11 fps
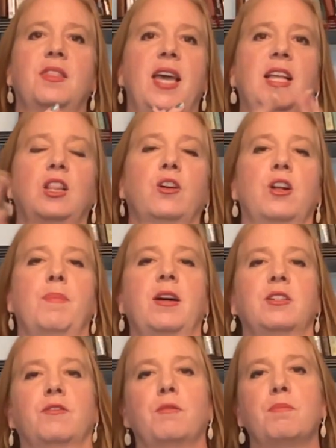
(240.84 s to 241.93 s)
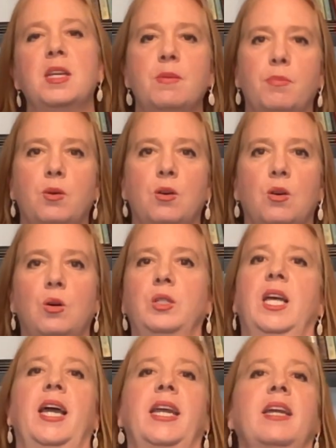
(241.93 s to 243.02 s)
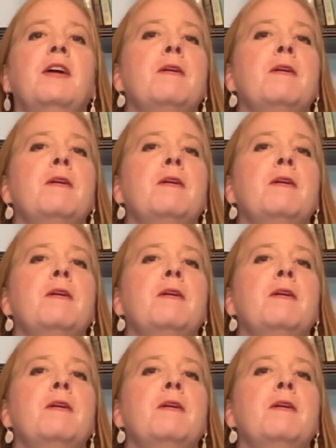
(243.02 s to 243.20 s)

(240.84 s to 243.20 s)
they learn about different people like